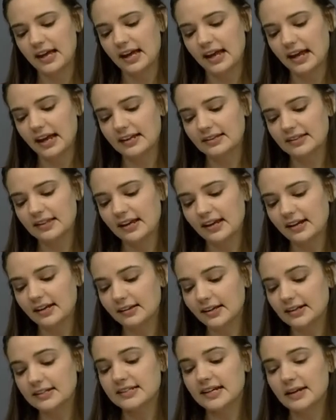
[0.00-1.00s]
And a
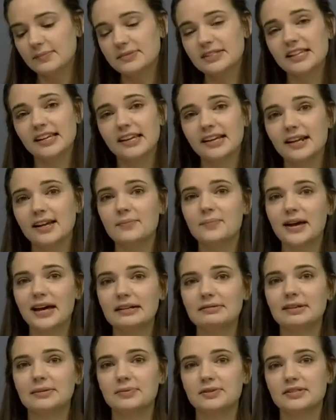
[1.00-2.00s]
lot of times they get a bad
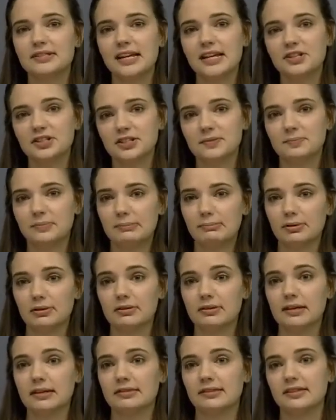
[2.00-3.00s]
reputation. People
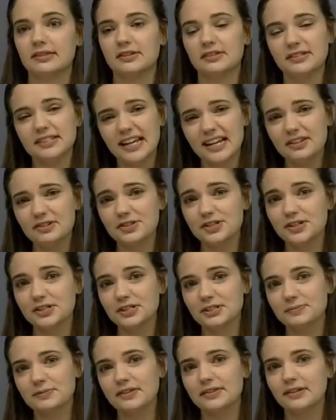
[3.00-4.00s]
think that they're
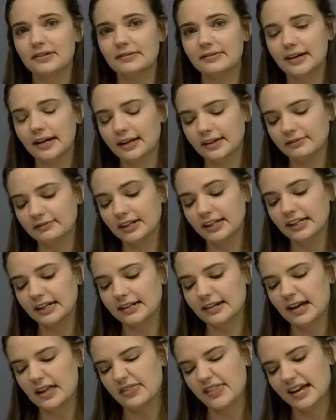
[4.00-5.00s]
dangerous when they're really
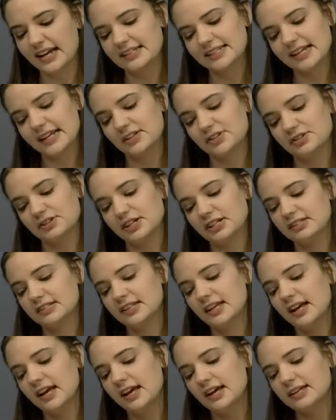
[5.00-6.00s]
not that dangerous.
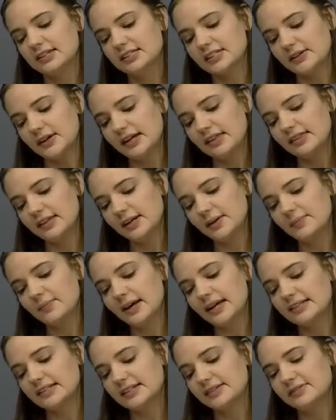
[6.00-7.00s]
So I think
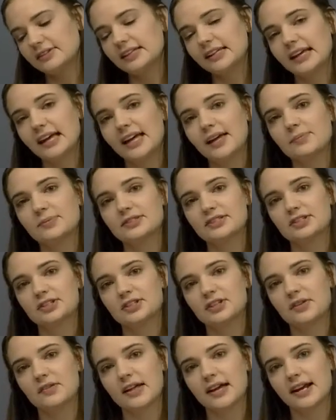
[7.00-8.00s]
Monty really helps to
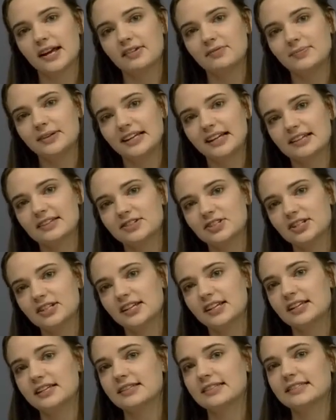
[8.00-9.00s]
show that off, because she
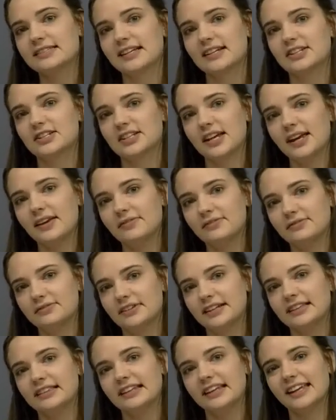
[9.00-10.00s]
is such a
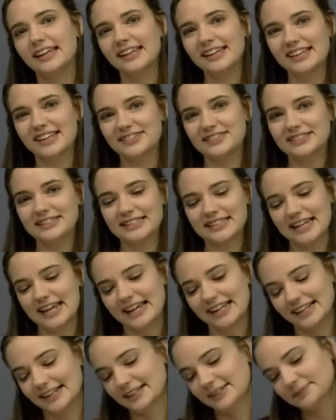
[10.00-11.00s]
friendly, cute
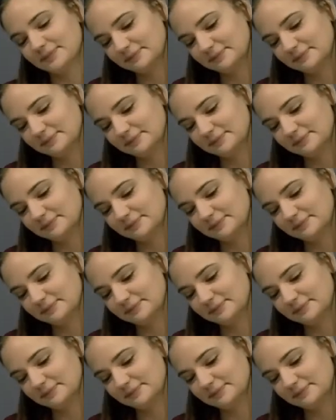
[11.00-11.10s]
snake.